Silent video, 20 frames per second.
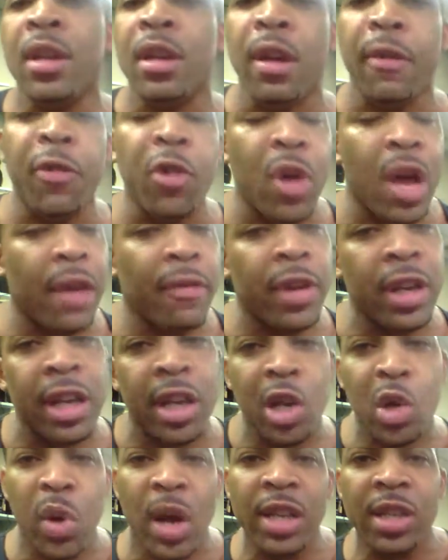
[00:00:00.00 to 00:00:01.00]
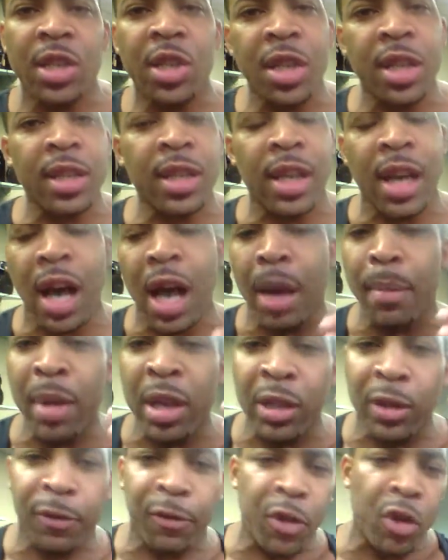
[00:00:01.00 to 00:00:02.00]
If you have any questions,
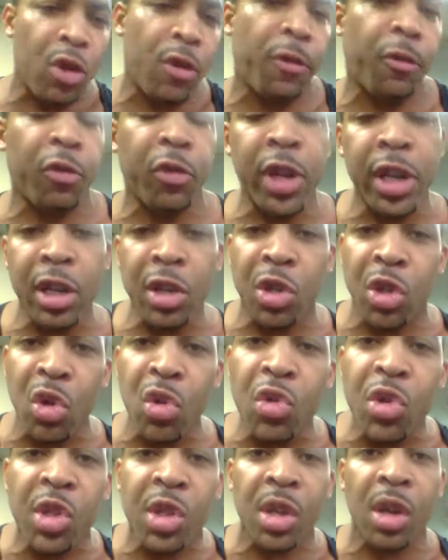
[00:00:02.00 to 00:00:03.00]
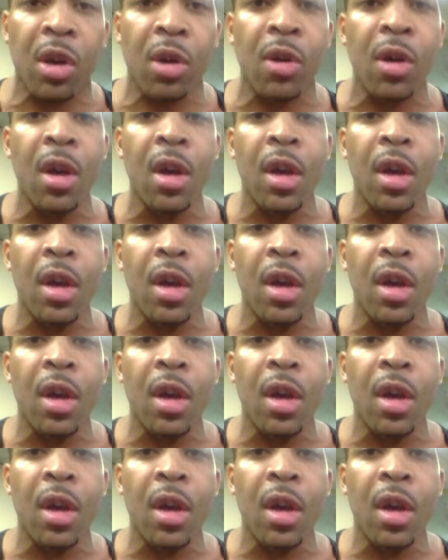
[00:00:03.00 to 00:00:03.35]
comments, feel free to do so.